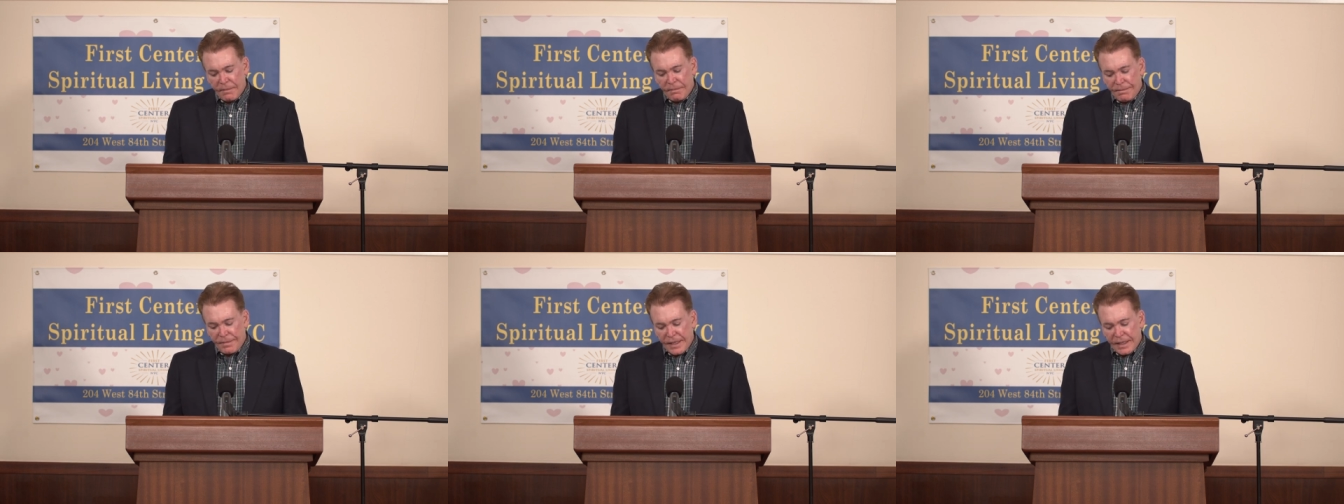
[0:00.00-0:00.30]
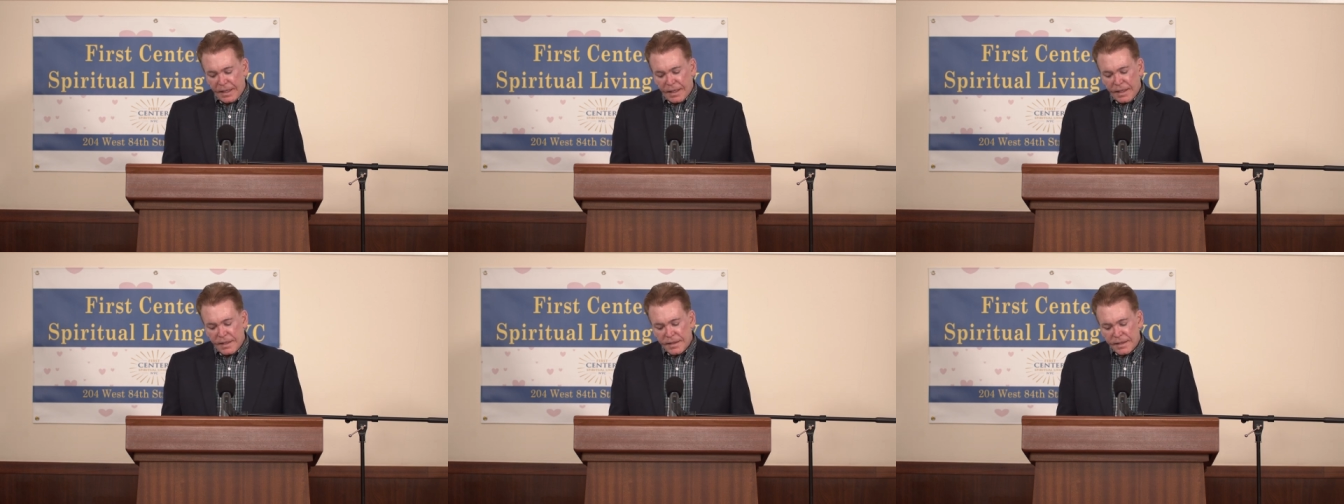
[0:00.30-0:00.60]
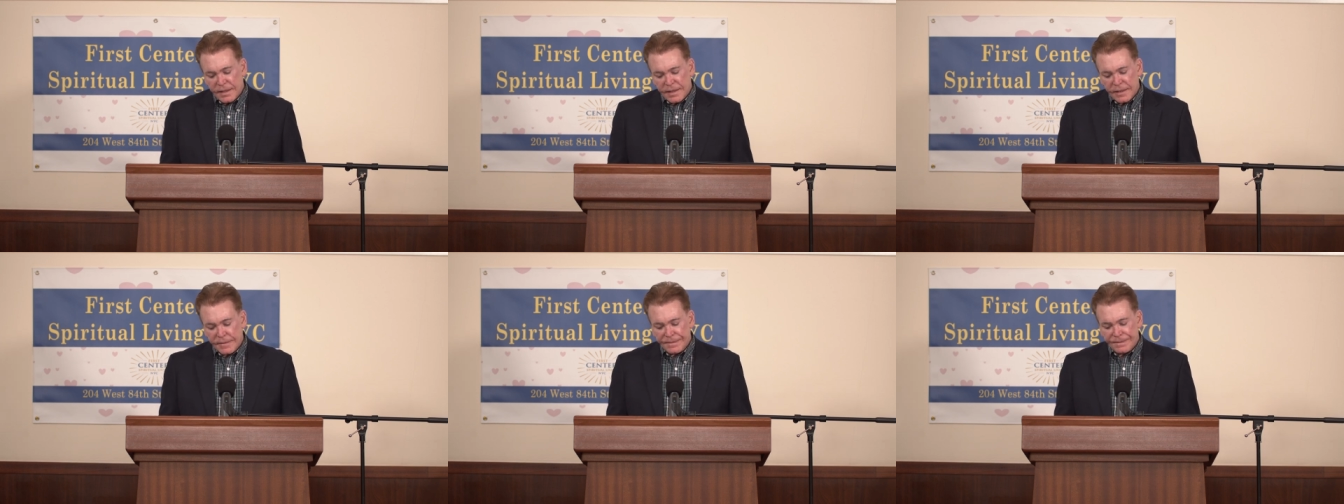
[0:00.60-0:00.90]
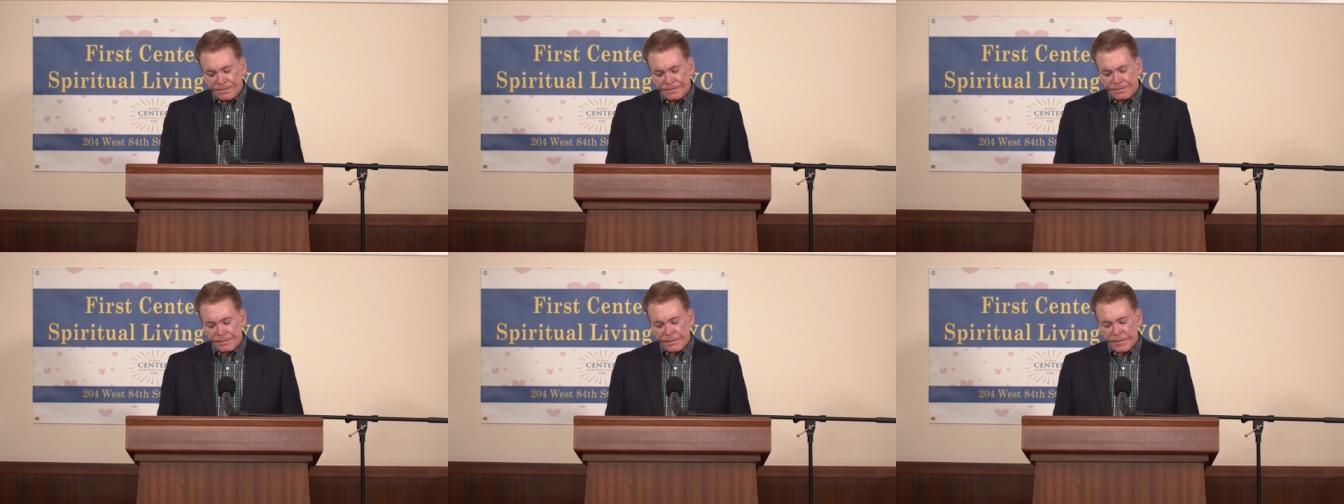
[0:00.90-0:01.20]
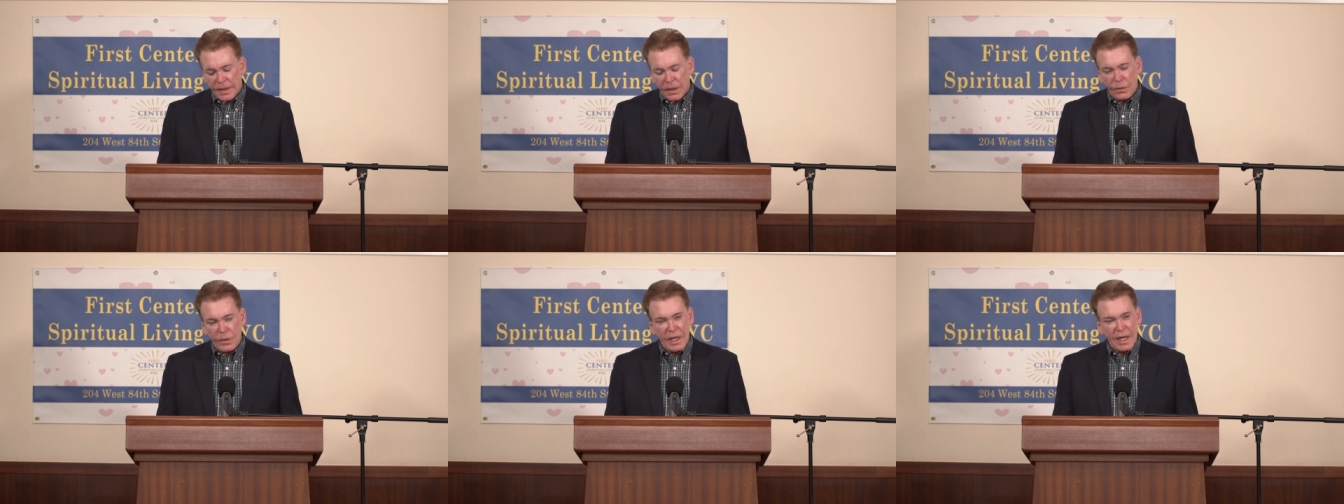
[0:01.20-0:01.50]
Because
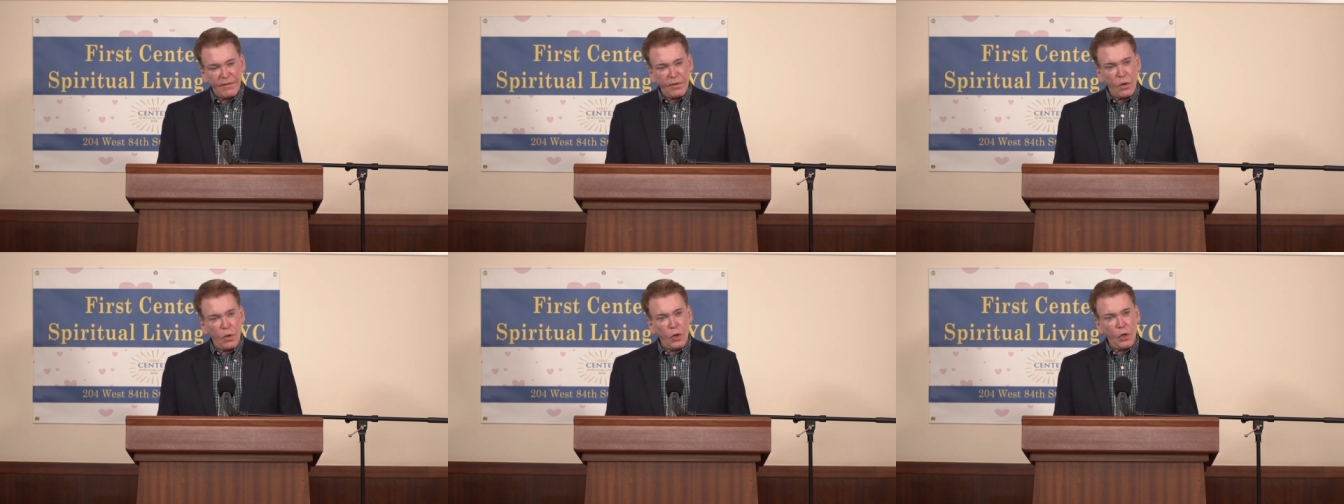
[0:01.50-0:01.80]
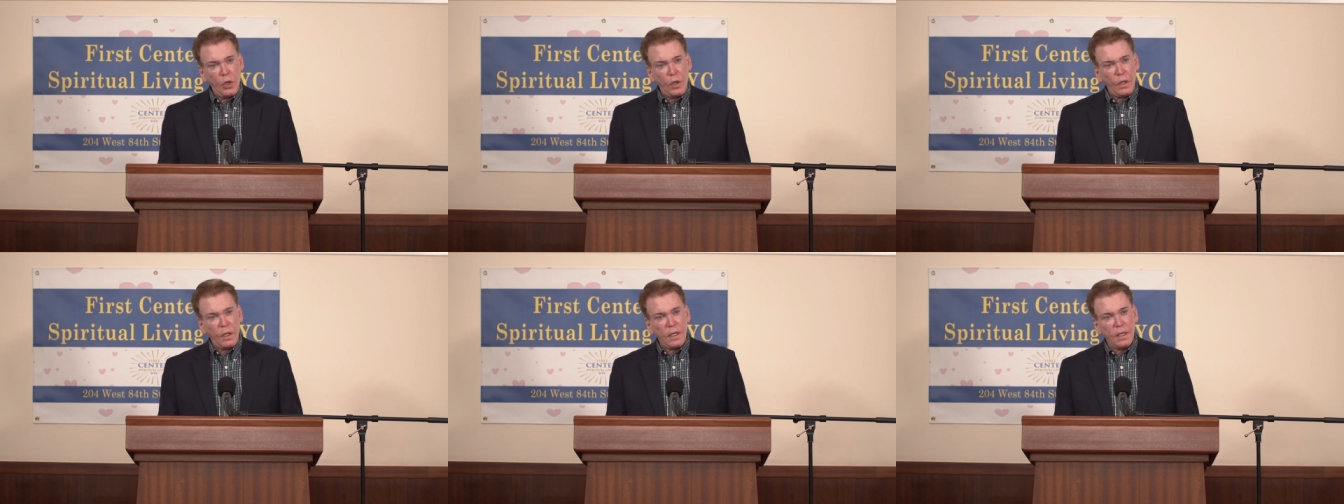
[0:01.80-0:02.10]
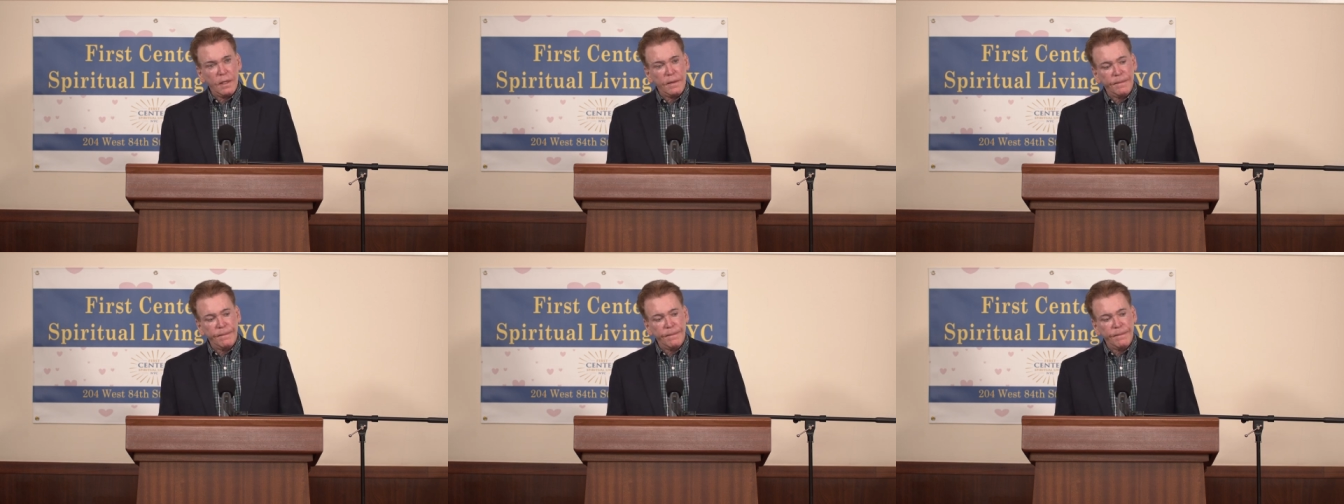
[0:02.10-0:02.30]
we have a whole